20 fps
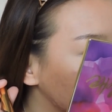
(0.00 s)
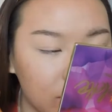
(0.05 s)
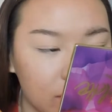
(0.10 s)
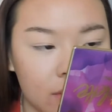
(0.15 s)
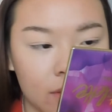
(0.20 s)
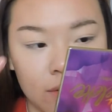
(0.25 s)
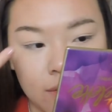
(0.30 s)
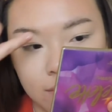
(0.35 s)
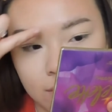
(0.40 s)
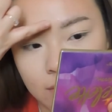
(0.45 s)

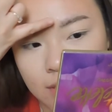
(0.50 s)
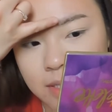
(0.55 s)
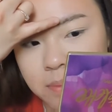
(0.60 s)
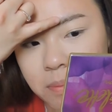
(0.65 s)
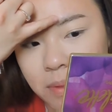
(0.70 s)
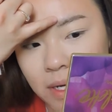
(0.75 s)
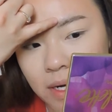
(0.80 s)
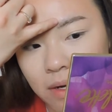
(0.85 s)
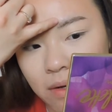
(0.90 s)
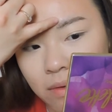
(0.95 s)
So this
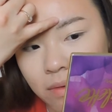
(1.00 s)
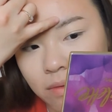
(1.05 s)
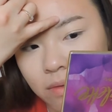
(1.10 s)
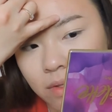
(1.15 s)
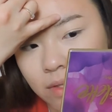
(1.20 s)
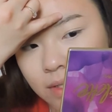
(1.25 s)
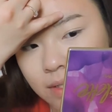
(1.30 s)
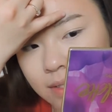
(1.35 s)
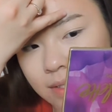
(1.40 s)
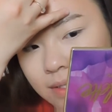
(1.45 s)
brow
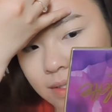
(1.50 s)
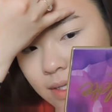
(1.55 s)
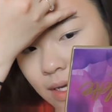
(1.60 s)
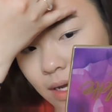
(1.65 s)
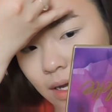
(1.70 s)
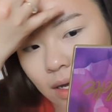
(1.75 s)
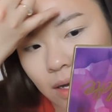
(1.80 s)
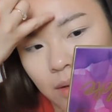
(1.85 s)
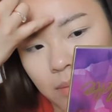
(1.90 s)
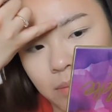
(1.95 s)
looks
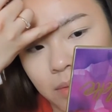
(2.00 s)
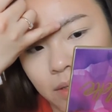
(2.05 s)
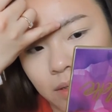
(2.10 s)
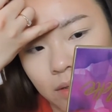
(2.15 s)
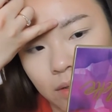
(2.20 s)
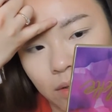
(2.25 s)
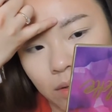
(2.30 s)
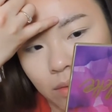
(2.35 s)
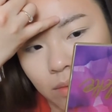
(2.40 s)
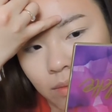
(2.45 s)
a
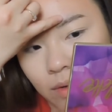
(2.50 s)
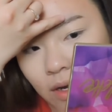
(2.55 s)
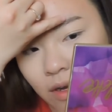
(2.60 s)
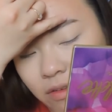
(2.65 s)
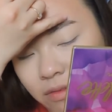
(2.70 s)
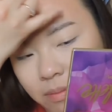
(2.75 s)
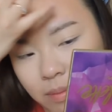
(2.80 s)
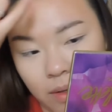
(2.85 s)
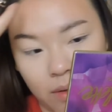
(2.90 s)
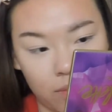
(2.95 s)
little
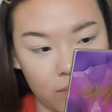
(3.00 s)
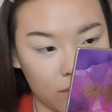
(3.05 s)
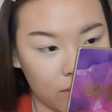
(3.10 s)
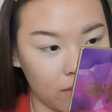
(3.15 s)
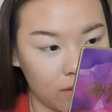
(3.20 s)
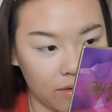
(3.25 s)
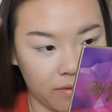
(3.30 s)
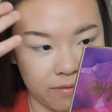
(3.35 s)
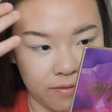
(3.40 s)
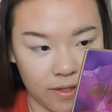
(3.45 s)
rough, but we're
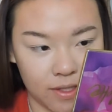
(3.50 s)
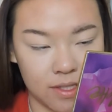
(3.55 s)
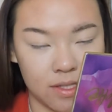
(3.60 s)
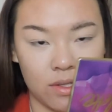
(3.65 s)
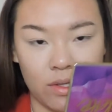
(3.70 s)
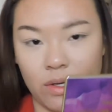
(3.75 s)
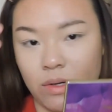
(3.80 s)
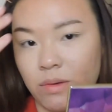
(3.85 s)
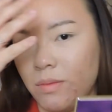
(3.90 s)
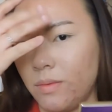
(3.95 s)
gonna fix
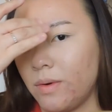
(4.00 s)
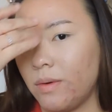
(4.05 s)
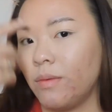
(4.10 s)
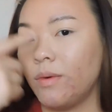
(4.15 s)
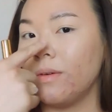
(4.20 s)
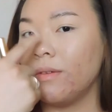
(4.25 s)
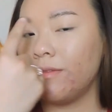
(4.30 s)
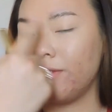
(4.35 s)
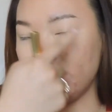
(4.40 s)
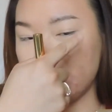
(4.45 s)
her.
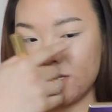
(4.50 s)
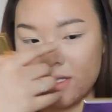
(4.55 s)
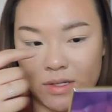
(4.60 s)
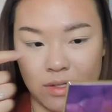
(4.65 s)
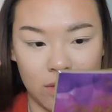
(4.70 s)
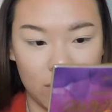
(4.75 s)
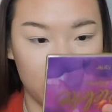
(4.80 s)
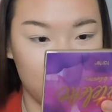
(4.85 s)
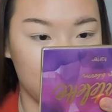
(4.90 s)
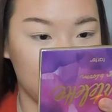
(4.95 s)
We'll fix
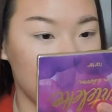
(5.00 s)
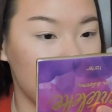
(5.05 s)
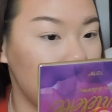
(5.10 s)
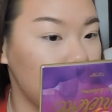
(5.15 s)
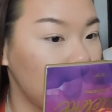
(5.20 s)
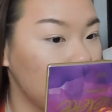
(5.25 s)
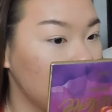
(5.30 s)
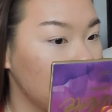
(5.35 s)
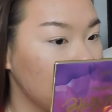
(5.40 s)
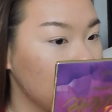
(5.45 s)
her,
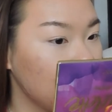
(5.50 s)
but